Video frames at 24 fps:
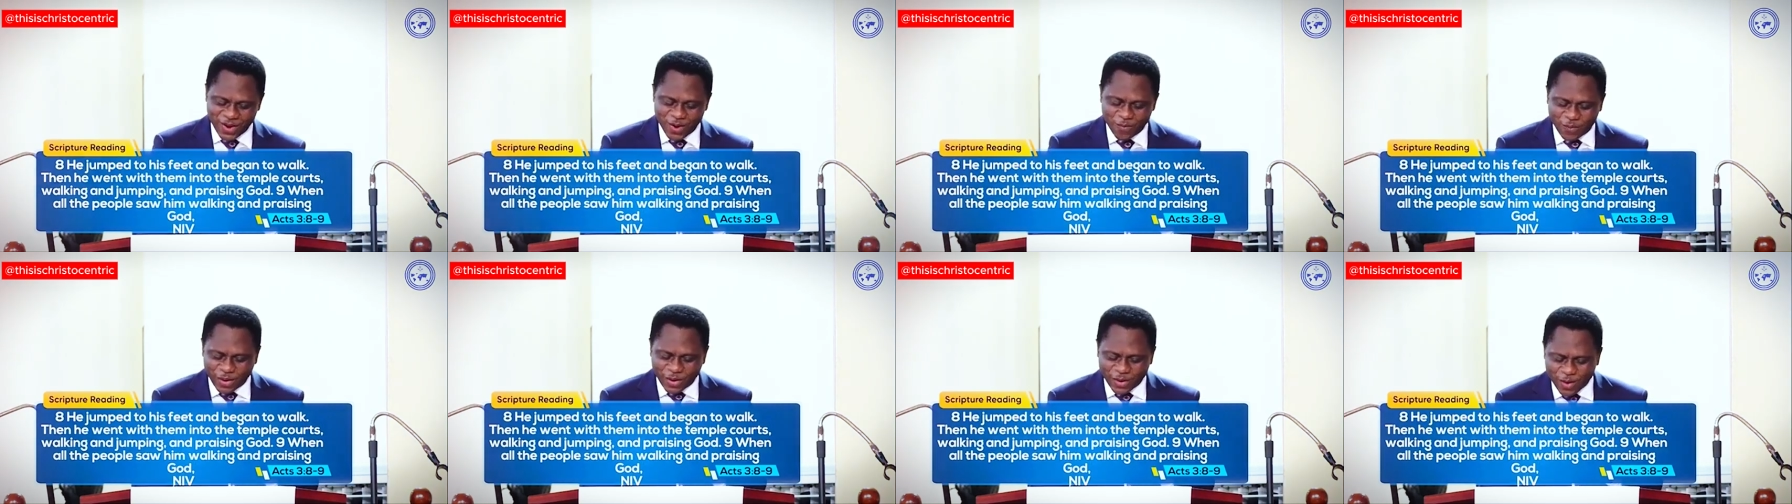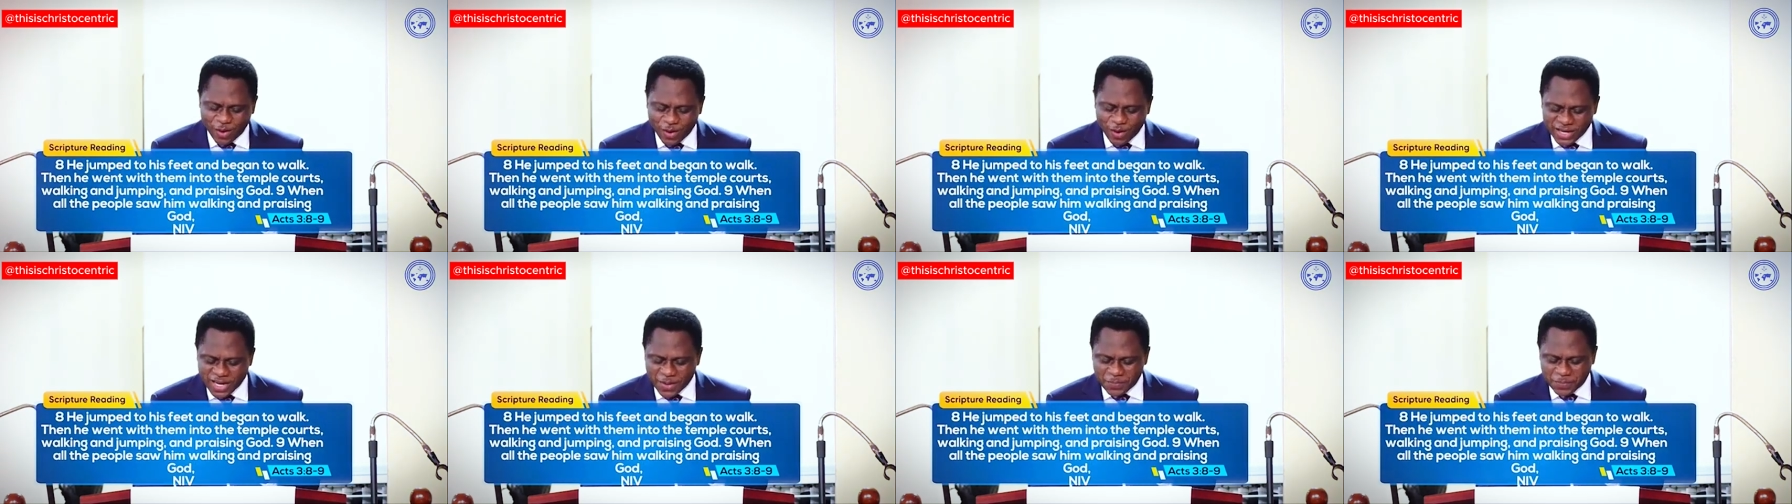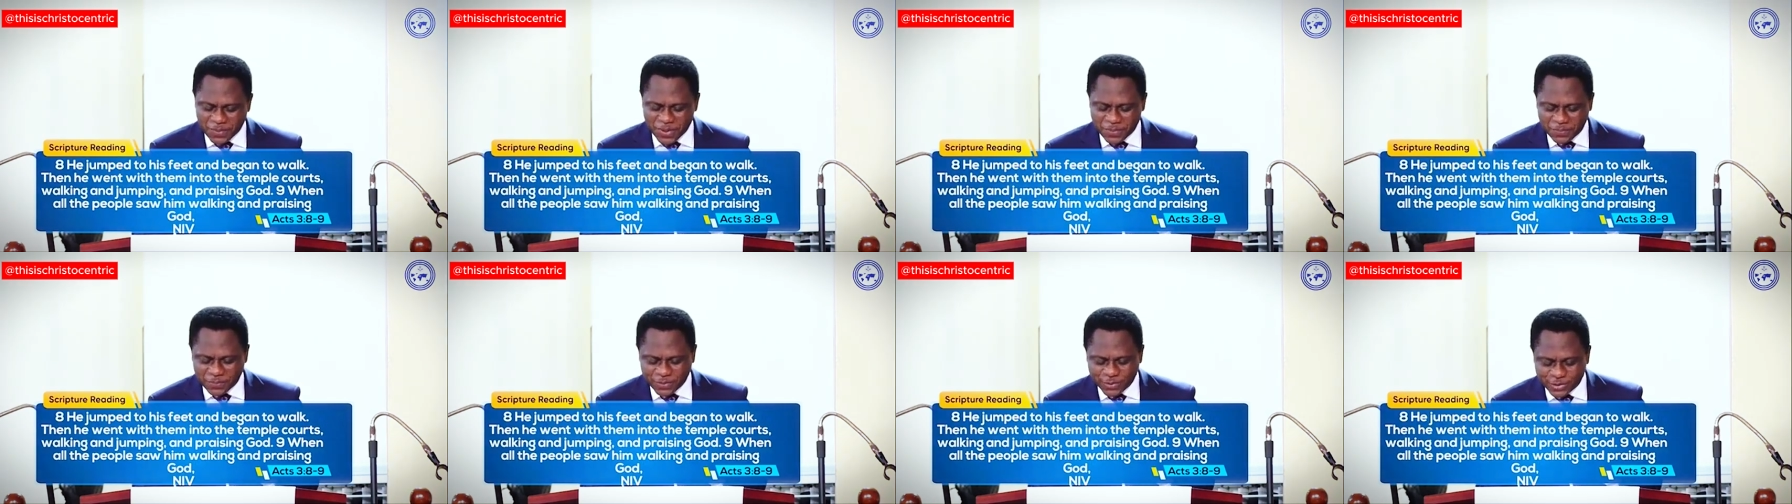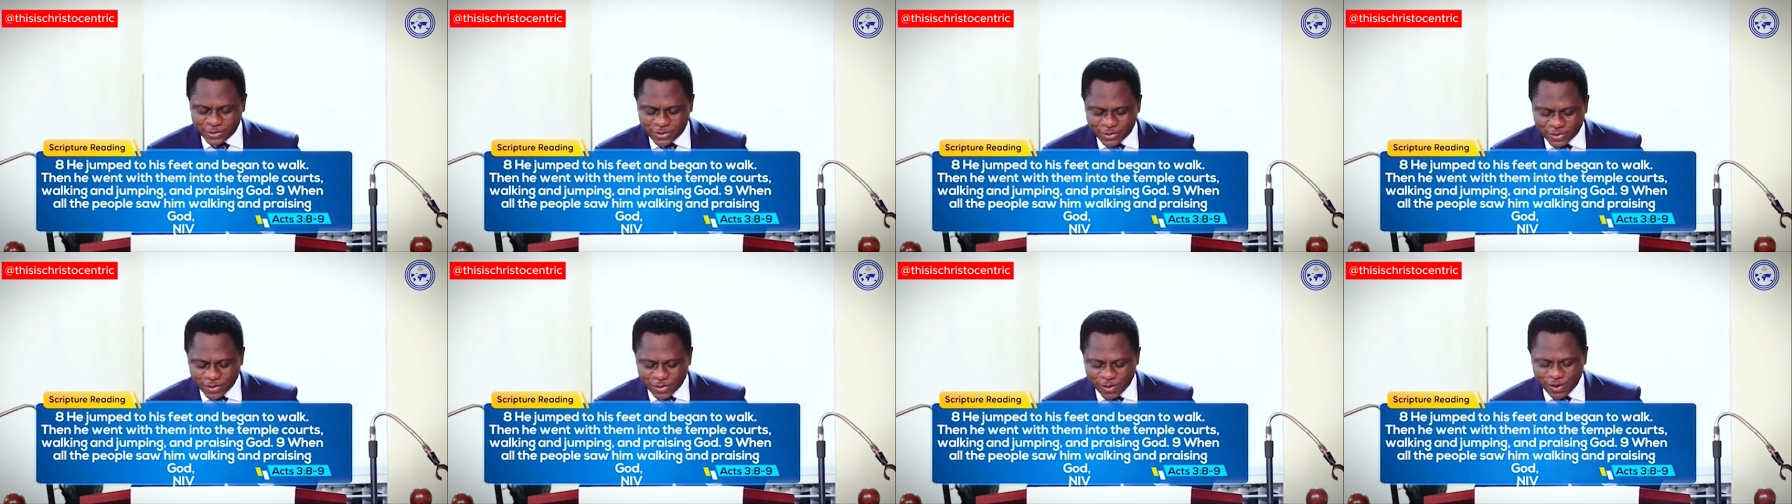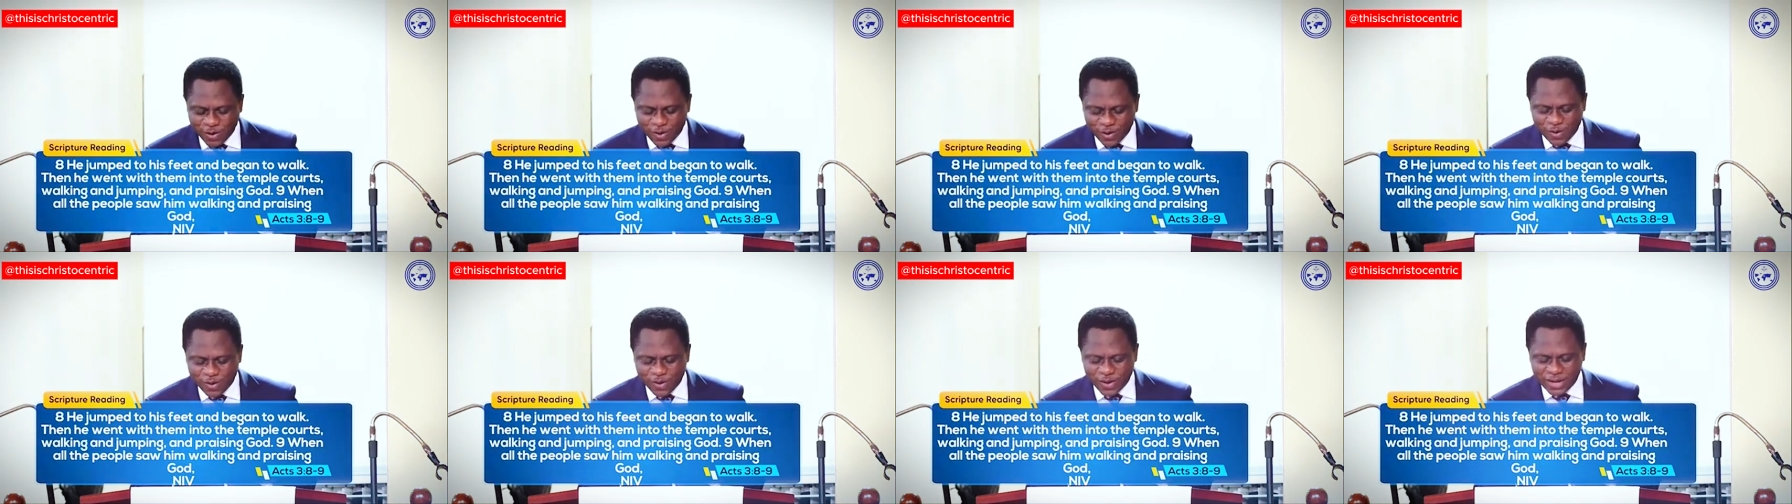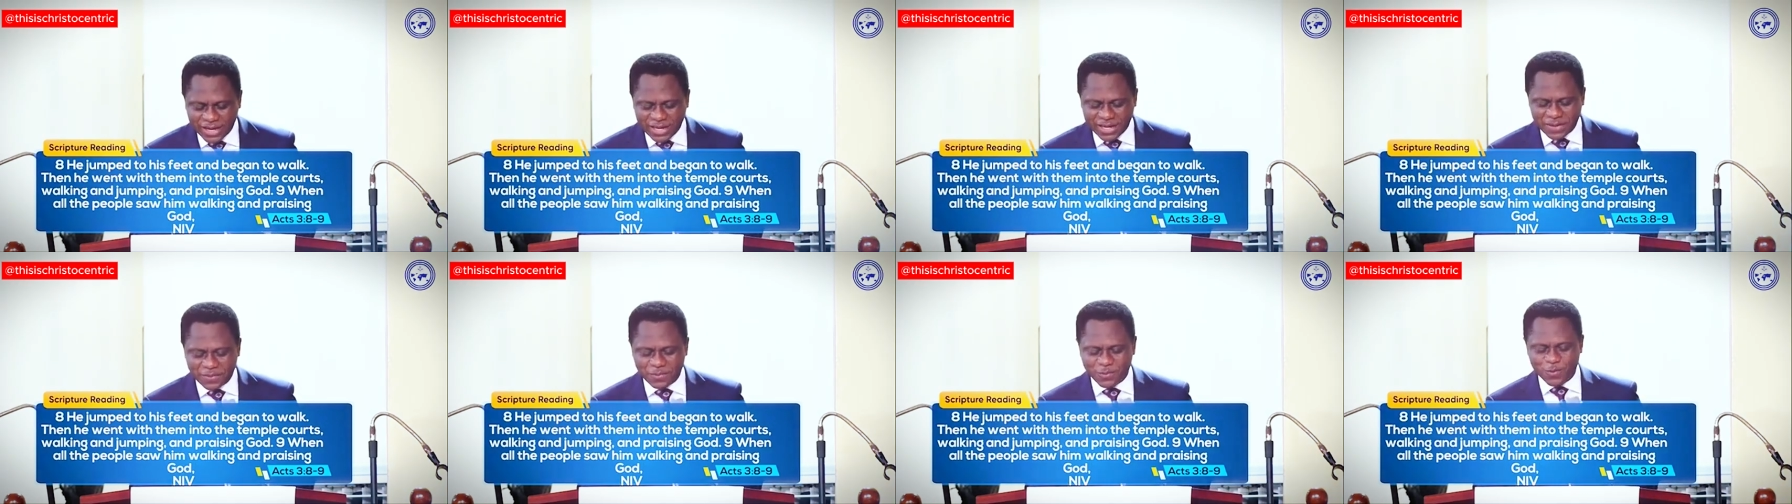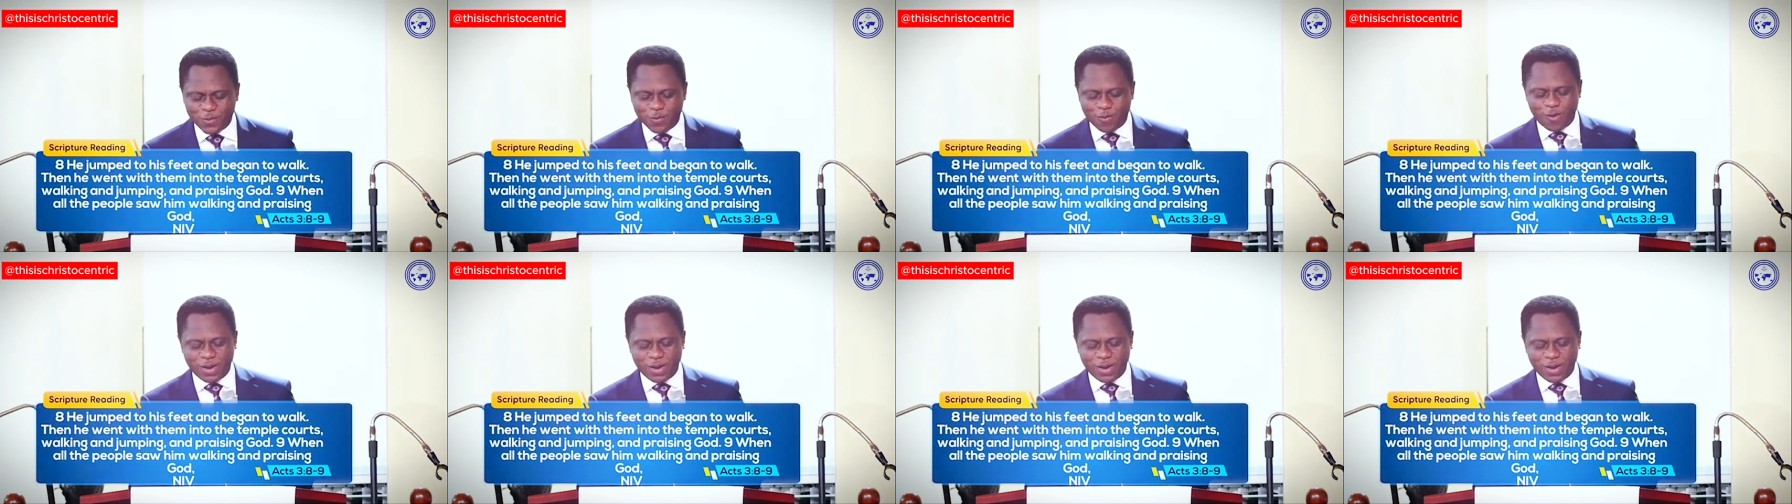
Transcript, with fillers: When all the people saw him